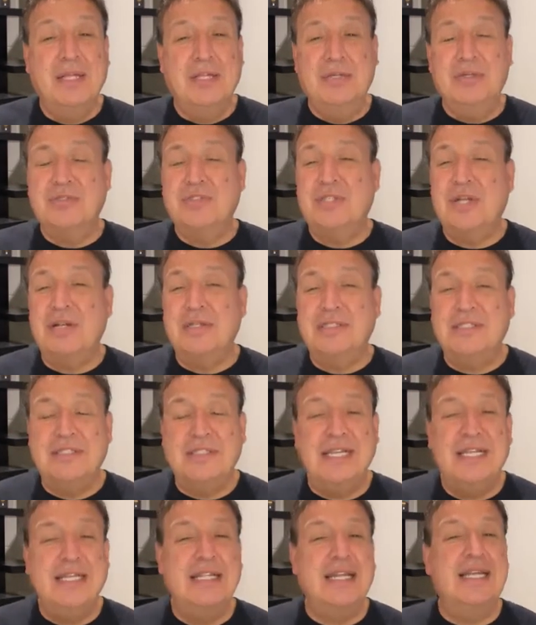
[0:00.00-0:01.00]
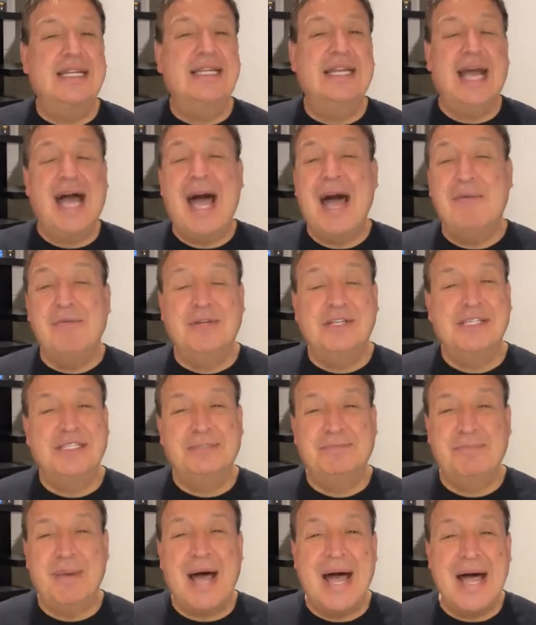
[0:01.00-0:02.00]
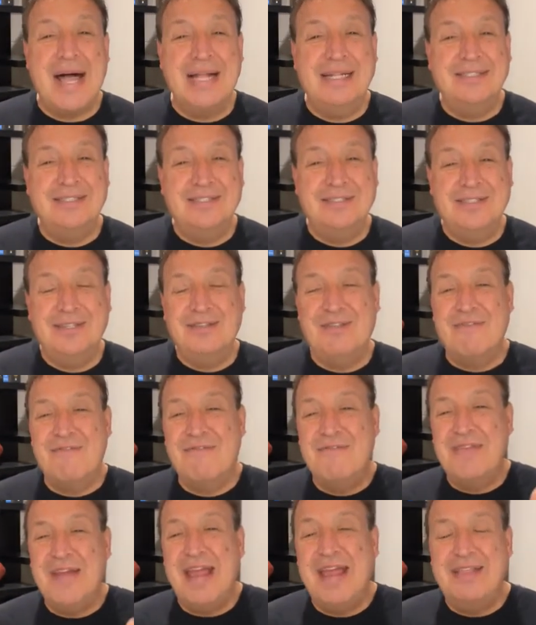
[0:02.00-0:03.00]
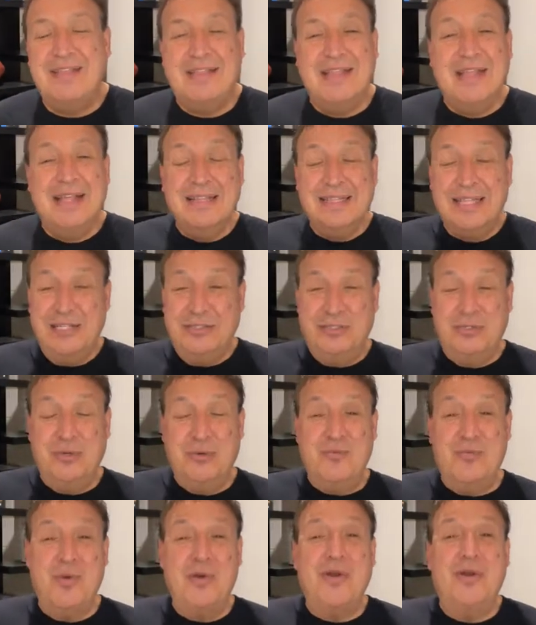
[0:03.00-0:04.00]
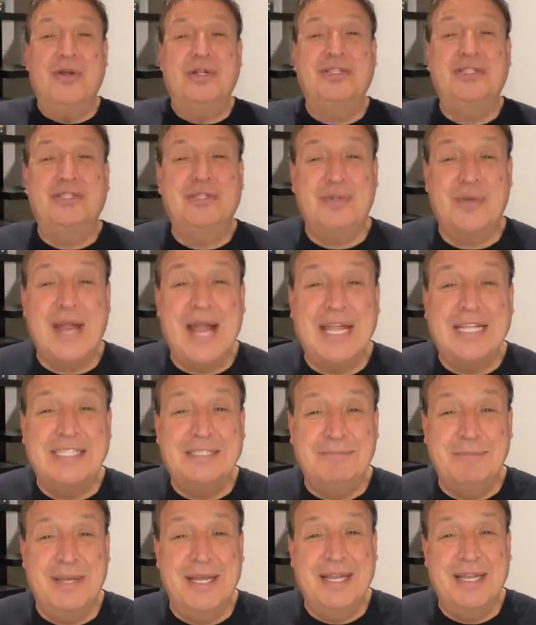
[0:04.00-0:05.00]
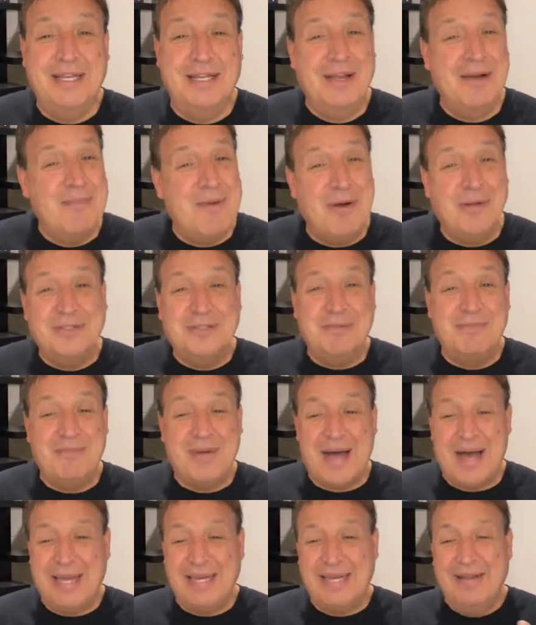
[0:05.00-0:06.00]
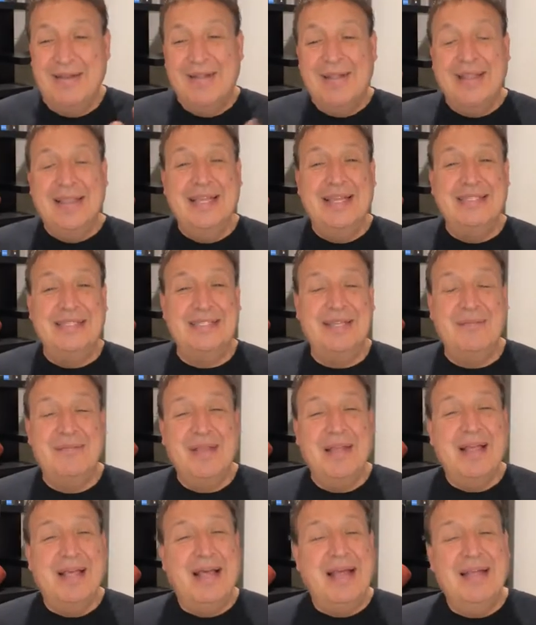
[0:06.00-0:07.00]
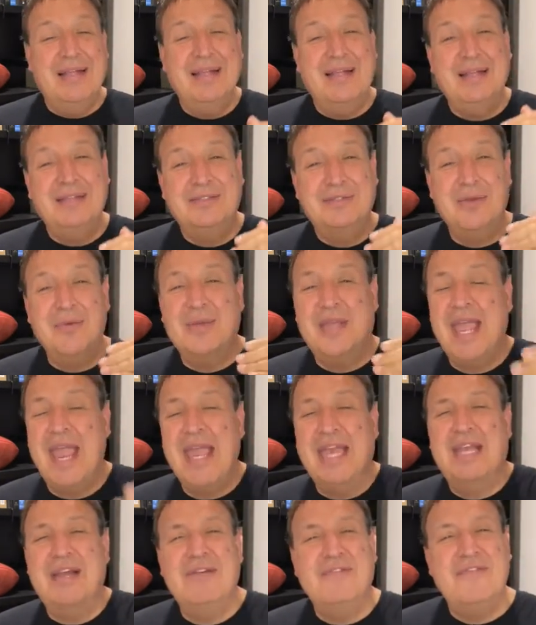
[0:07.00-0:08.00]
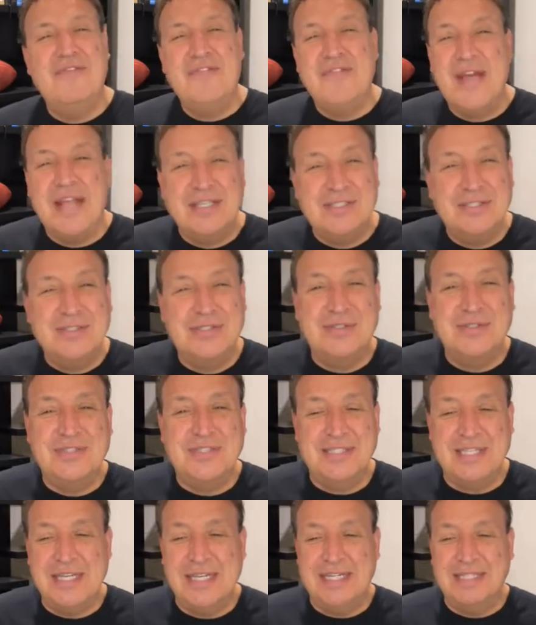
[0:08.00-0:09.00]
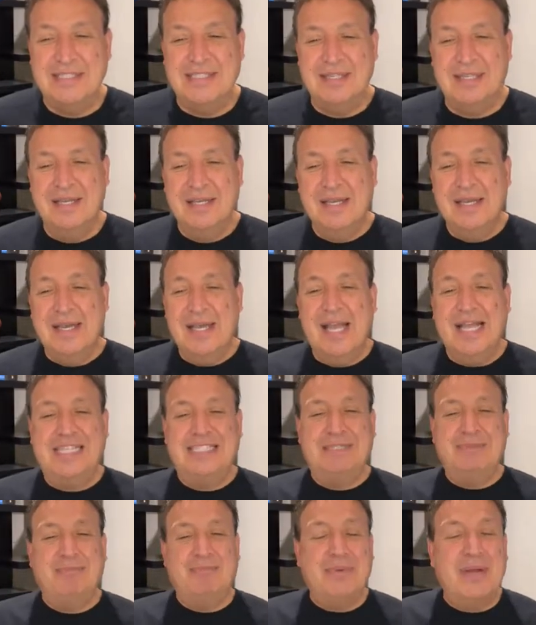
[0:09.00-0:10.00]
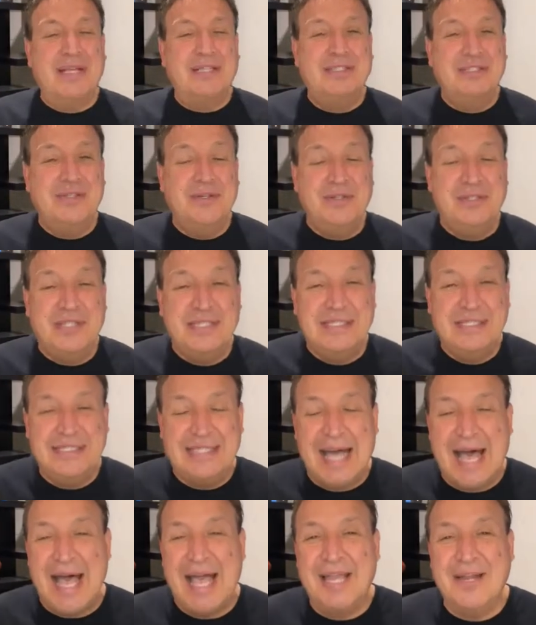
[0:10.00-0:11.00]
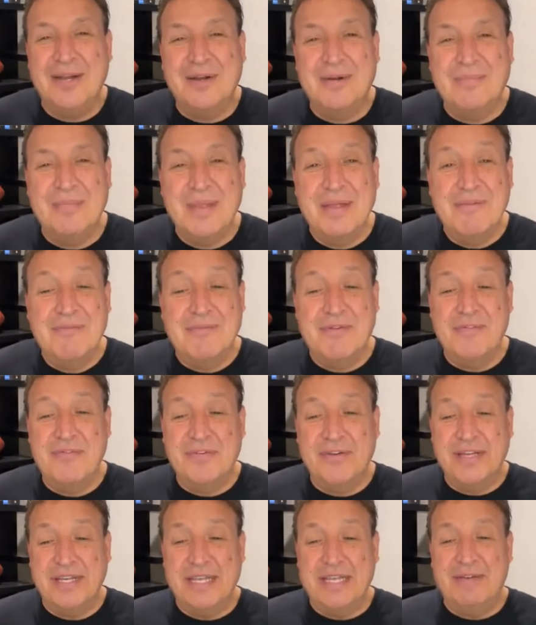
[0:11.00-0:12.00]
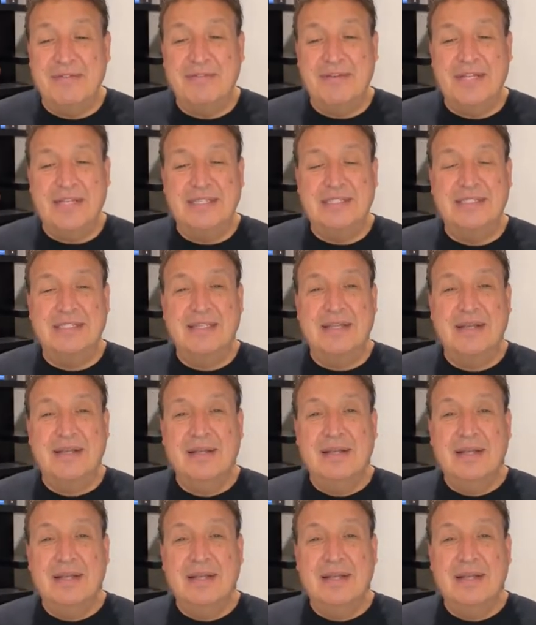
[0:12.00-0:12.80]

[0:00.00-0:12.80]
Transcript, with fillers: you'll start seeing that God responds to the faith that your words transmit. Come on, somebody. Listen, it's okay. Confess your sins, express your desire for forgiveness.